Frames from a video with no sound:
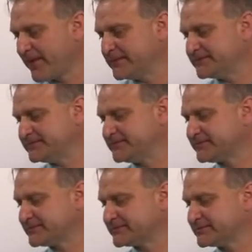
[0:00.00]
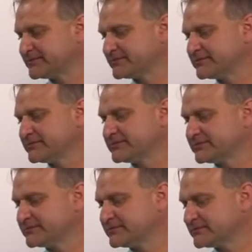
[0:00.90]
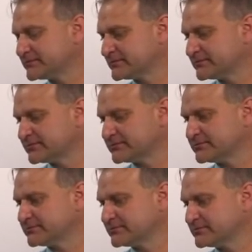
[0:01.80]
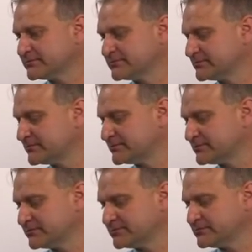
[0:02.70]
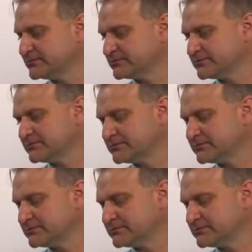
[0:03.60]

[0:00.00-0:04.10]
No words are spoken by the person on screen.